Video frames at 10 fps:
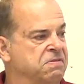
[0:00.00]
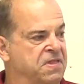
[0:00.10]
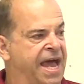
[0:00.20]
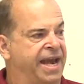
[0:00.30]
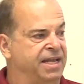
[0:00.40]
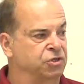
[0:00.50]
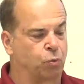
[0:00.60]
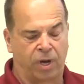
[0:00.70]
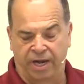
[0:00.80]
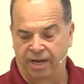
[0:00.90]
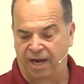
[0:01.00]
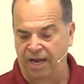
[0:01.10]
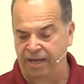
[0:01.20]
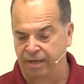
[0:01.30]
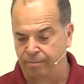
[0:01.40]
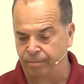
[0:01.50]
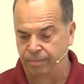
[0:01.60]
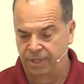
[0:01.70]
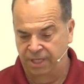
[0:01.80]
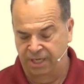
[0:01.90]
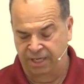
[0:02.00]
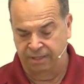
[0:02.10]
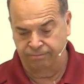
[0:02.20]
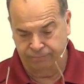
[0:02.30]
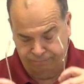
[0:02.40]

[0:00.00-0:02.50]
That is what I am uh,